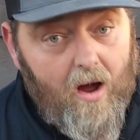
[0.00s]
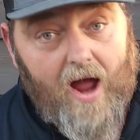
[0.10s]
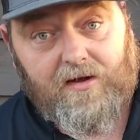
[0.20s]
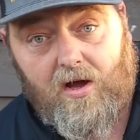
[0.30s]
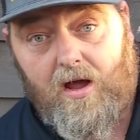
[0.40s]

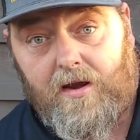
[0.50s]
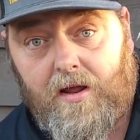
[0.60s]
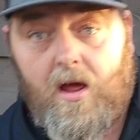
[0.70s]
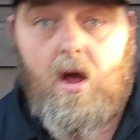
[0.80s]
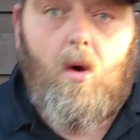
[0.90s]
I could
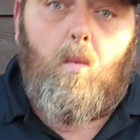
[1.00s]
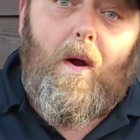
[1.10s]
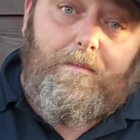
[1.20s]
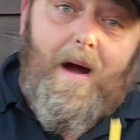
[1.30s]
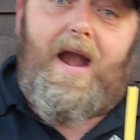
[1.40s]

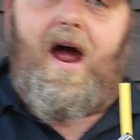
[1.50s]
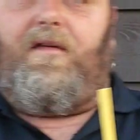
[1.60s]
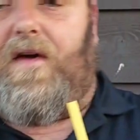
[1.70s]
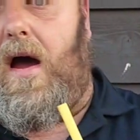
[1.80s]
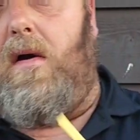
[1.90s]
whip my
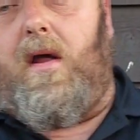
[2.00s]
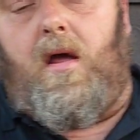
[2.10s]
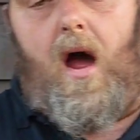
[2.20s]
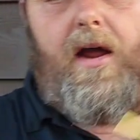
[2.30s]
knife out. I